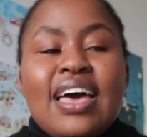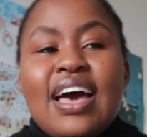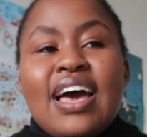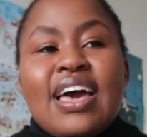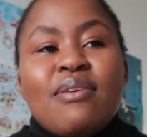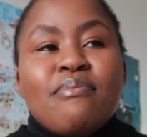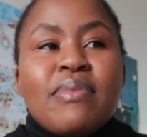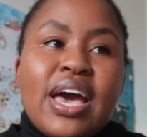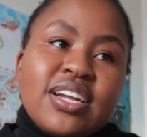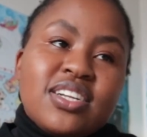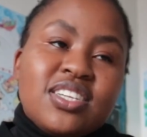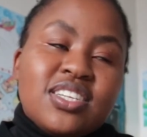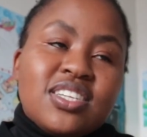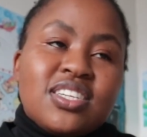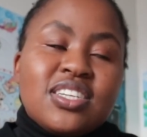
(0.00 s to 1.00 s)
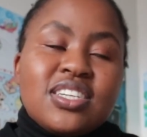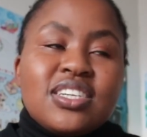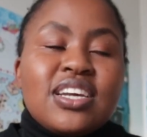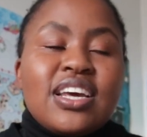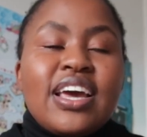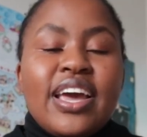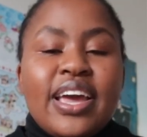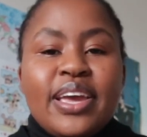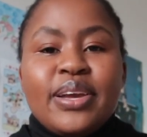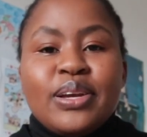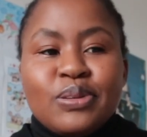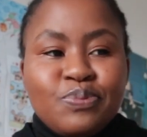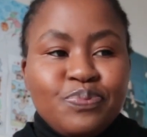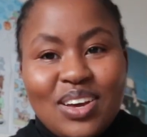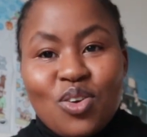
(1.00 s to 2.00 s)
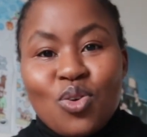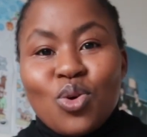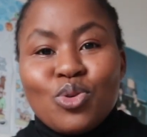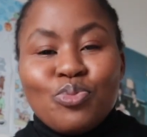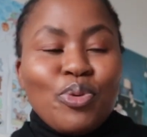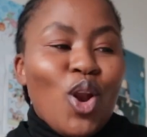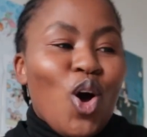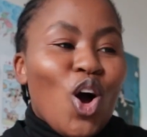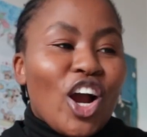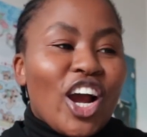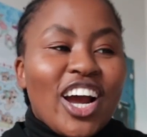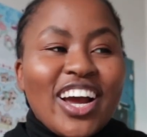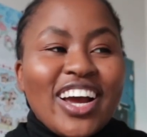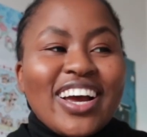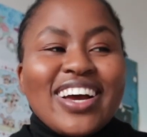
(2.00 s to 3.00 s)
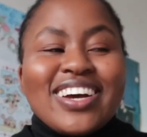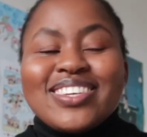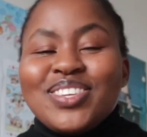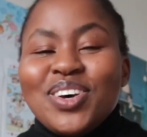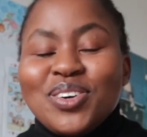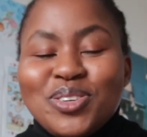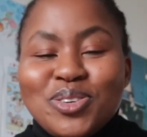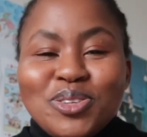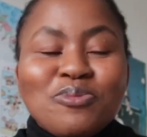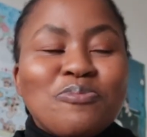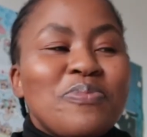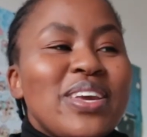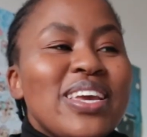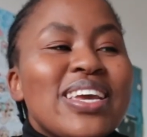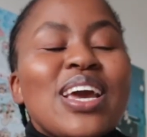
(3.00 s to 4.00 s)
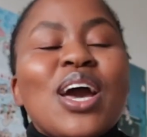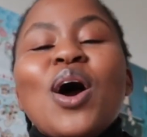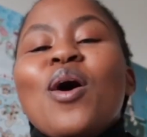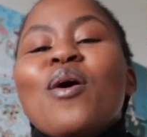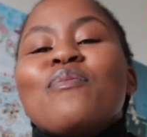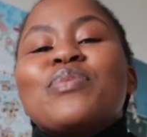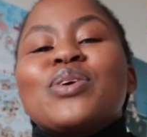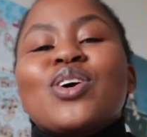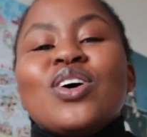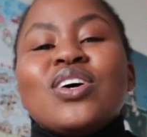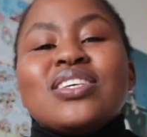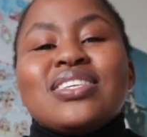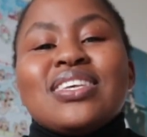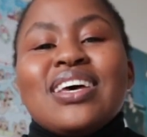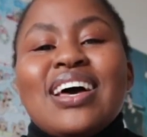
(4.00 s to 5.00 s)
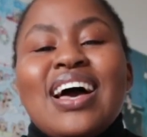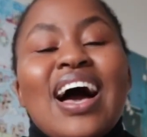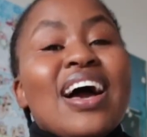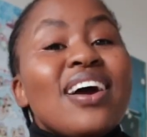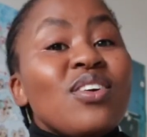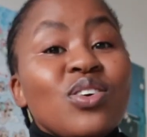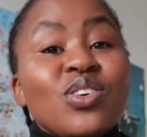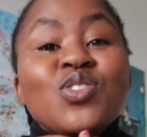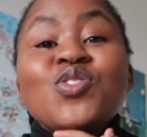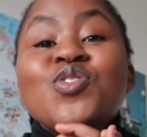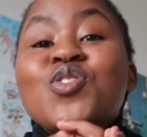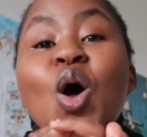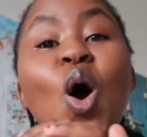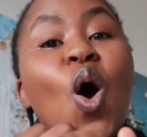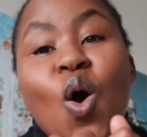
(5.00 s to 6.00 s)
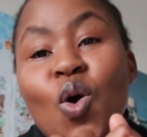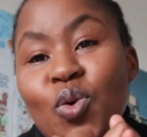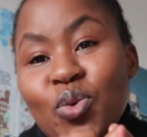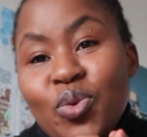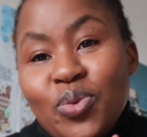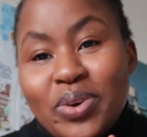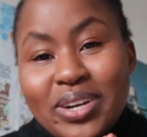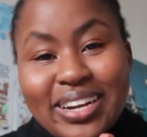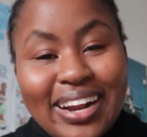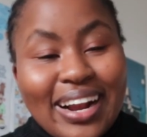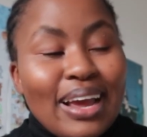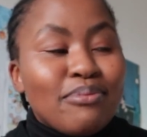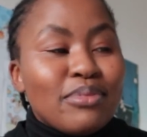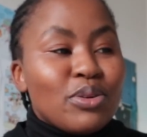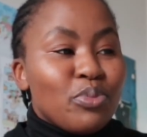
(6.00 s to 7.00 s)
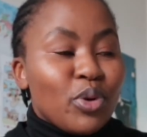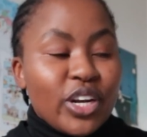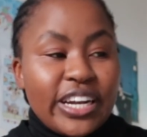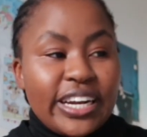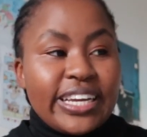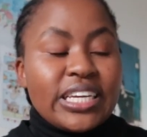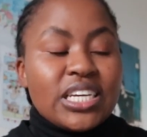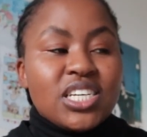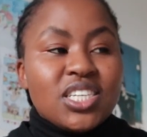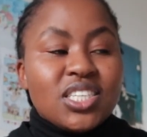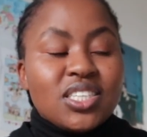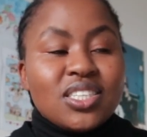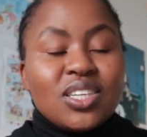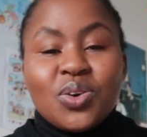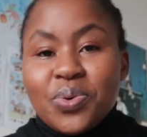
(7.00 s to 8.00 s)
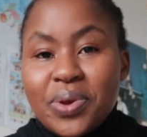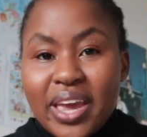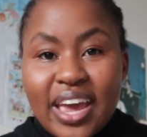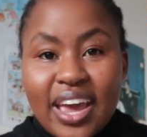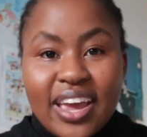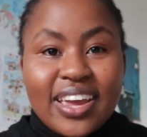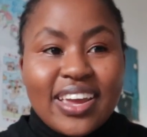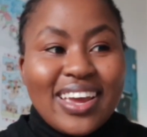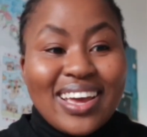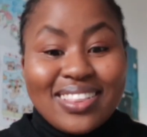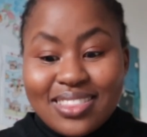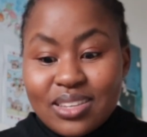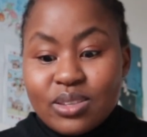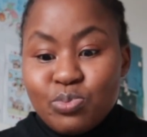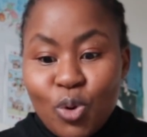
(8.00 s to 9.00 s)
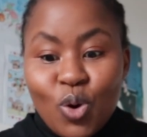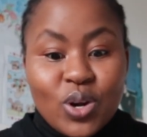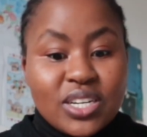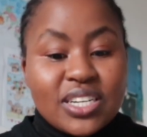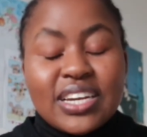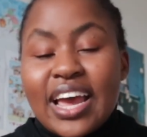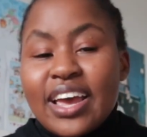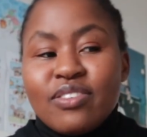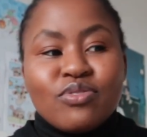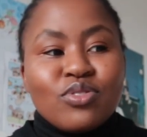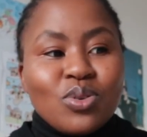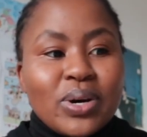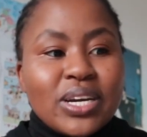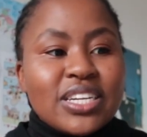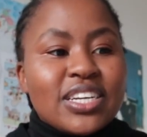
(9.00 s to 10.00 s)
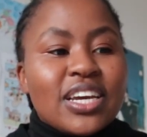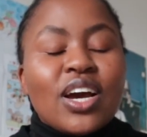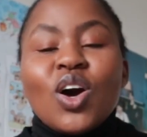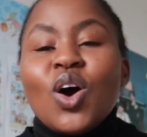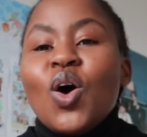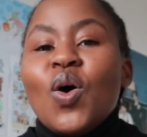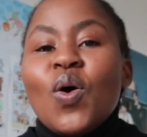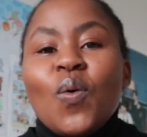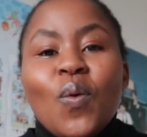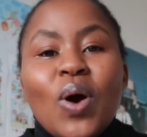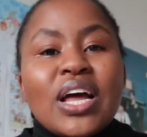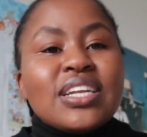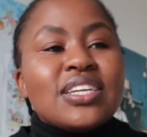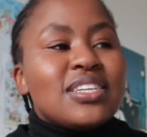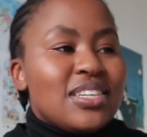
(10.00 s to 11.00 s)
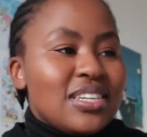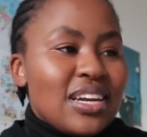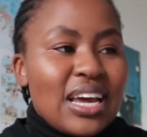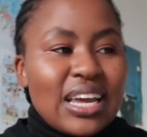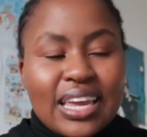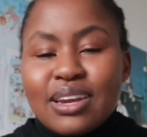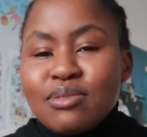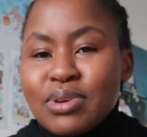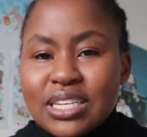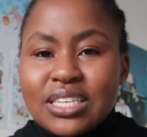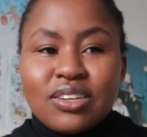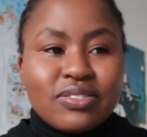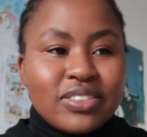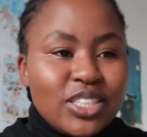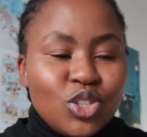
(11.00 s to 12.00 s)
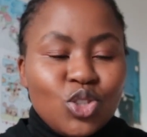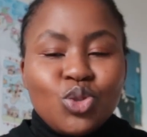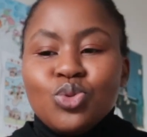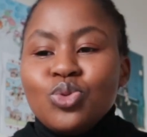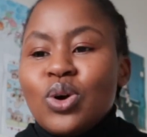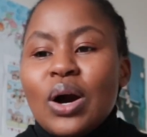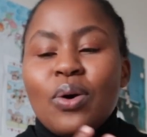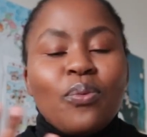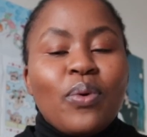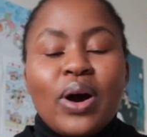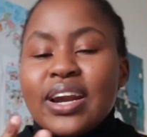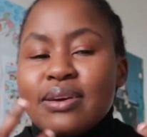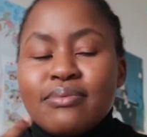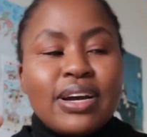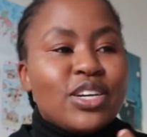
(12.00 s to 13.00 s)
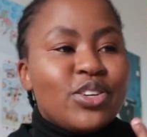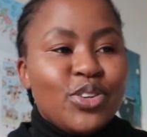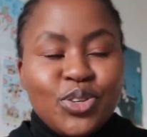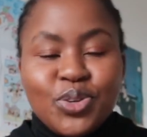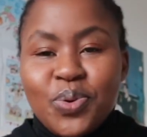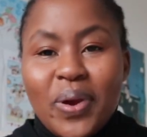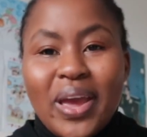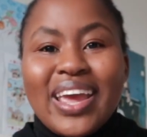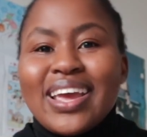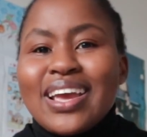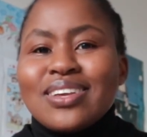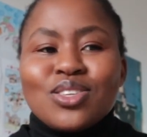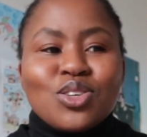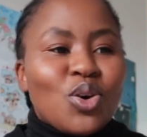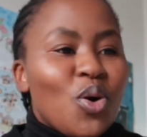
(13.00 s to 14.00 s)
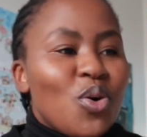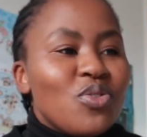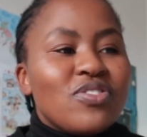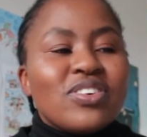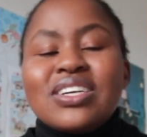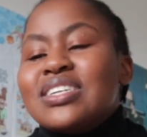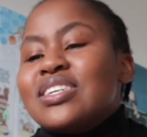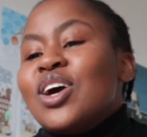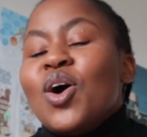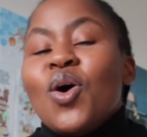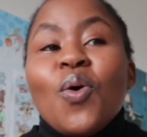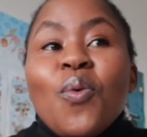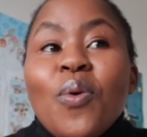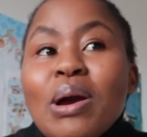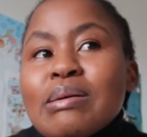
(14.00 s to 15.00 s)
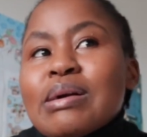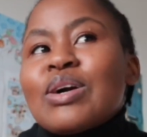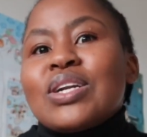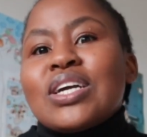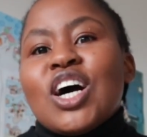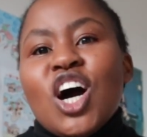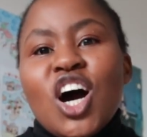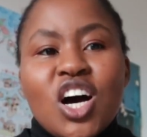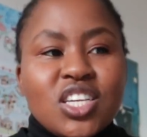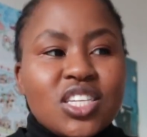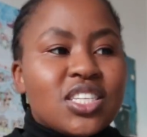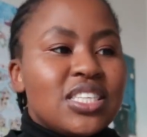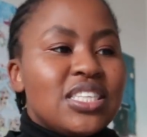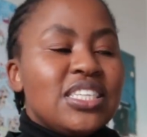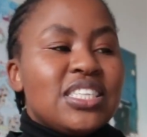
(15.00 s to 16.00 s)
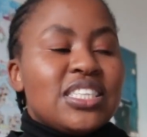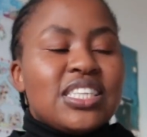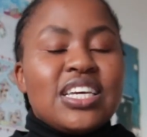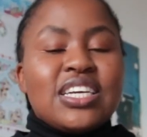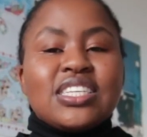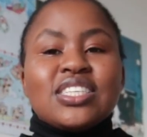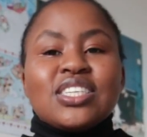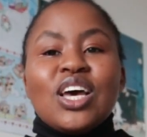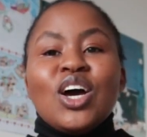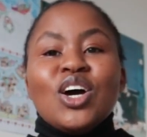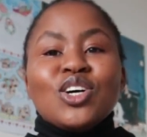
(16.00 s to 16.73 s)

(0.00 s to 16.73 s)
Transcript: I met a roadblock, so to speak, because I don't know what climate modeling is, okay? At this point, I have no idea. What did I get myself into? What am I doing? It's COVID. Who am I gonna ask these things?